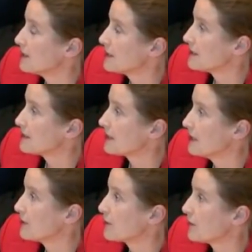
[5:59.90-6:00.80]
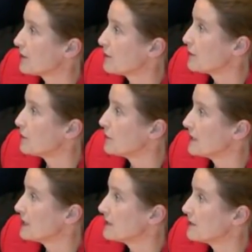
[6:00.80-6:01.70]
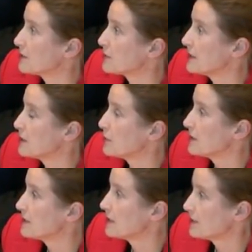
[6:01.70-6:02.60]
and this is 1034, 19 to 21,